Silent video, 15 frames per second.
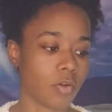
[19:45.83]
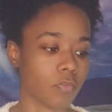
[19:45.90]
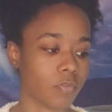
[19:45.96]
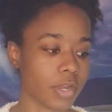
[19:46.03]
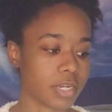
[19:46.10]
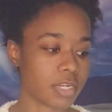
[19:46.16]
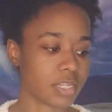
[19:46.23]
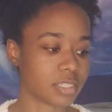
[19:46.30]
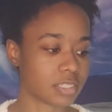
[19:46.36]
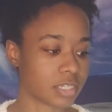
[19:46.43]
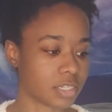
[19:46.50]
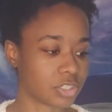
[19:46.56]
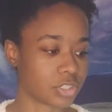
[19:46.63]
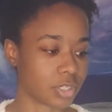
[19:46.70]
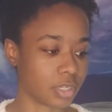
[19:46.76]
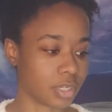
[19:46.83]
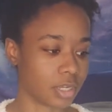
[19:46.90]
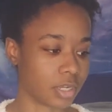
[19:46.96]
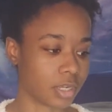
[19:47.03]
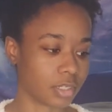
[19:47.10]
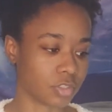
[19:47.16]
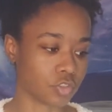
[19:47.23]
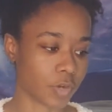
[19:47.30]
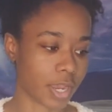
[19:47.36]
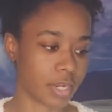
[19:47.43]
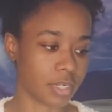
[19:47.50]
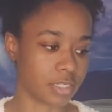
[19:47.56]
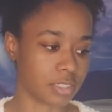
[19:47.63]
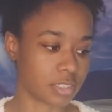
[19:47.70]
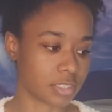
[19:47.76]
redness, itching,
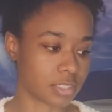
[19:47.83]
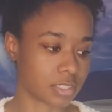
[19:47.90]
dryness,